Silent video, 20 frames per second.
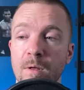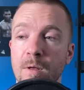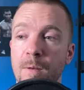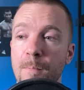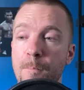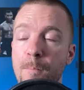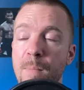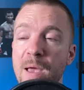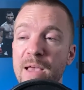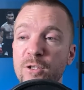
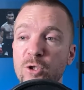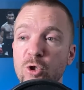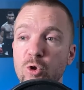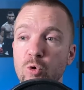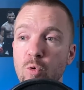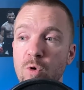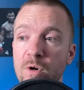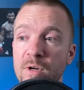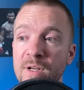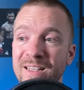makes
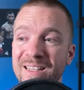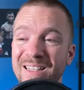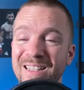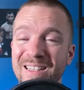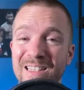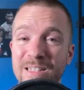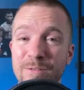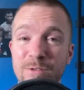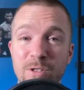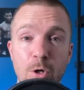sure he
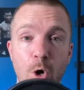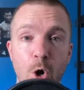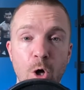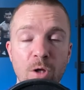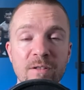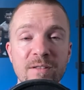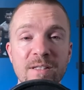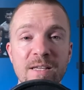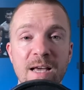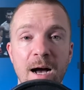leaves it all
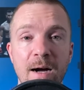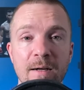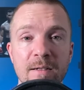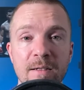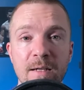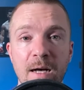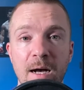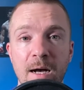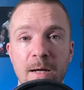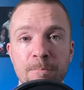in the
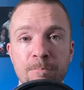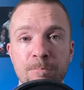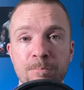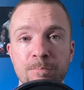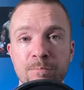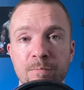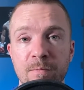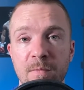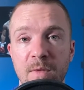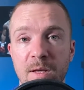octagon,
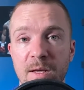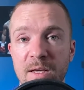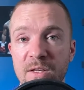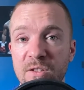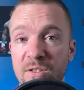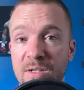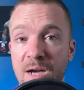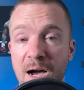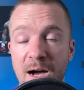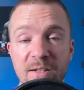is
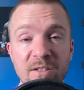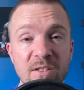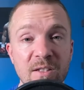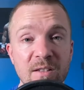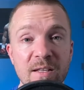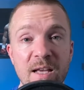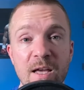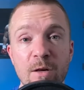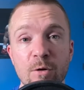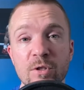
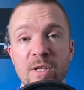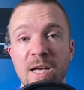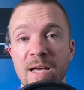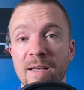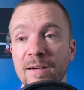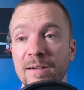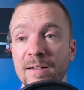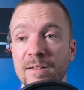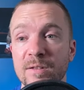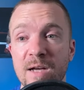constantly
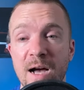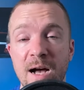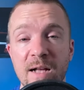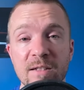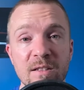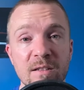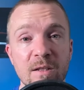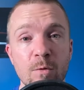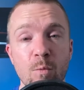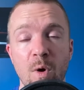entertaining, is
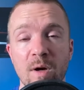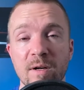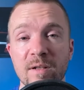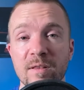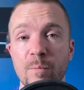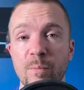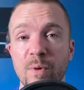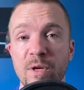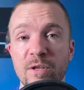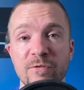constantly wanting
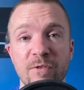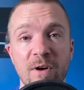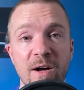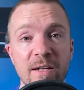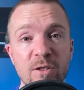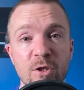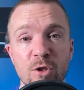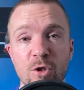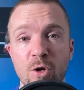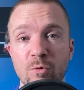the big
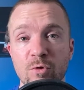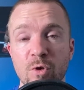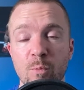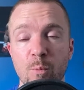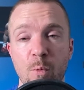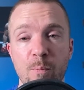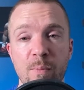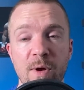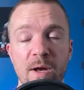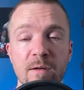fights, shows up
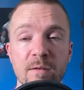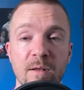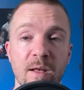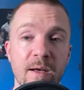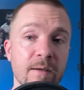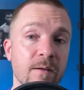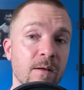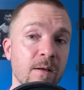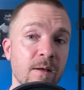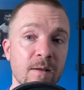prepared.
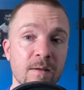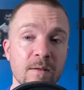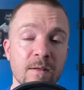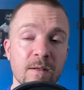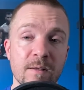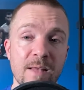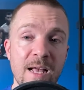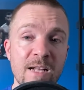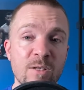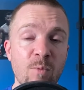Like,
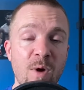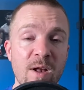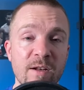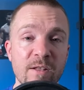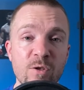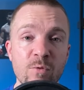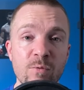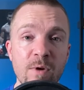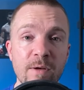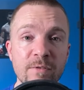that's why
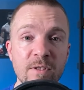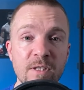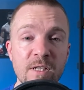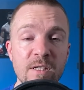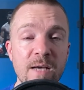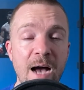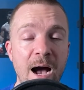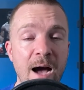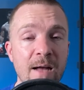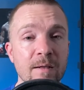the UFC
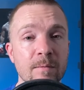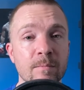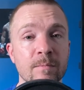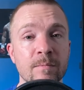got him.